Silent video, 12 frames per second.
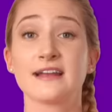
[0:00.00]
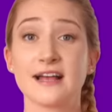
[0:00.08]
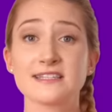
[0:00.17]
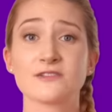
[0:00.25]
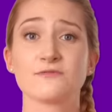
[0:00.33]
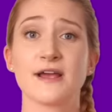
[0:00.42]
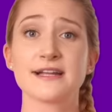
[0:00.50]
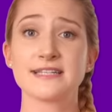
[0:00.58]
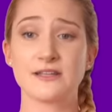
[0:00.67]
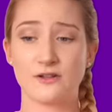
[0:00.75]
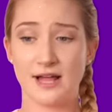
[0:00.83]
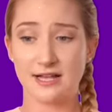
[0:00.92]
Cousin
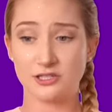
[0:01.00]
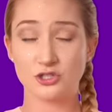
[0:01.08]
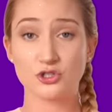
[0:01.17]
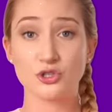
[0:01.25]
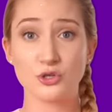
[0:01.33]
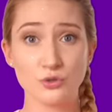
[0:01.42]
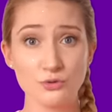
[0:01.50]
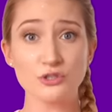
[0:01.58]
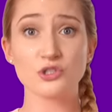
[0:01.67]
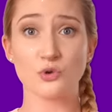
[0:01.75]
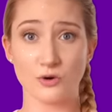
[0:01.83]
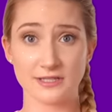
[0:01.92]
Rectangle has two
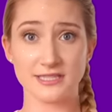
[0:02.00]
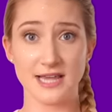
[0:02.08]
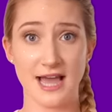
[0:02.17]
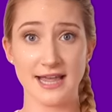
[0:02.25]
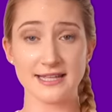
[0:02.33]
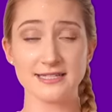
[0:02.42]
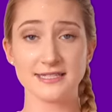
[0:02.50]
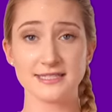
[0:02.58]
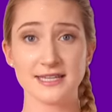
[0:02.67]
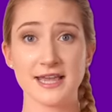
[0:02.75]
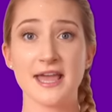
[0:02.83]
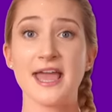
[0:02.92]
short sides
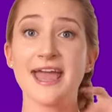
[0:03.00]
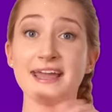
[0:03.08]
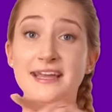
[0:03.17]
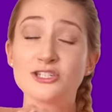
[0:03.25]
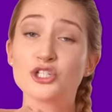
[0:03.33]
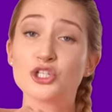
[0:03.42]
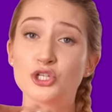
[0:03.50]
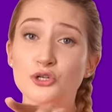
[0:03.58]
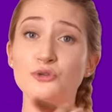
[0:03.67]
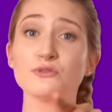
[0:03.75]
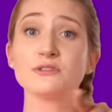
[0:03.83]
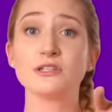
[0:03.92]
and
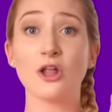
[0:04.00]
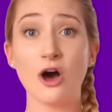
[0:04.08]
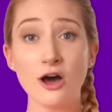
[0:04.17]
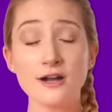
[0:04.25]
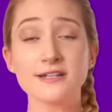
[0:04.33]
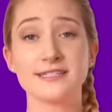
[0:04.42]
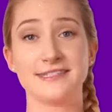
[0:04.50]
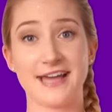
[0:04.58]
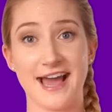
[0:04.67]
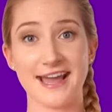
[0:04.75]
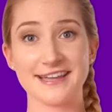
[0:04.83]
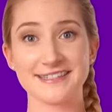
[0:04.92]
two long
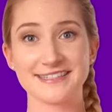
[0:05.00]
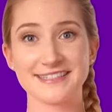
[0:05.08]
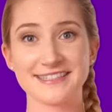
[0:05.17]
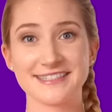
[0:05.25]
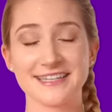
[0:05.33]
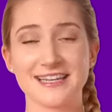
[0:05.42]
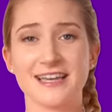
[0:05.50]
sides.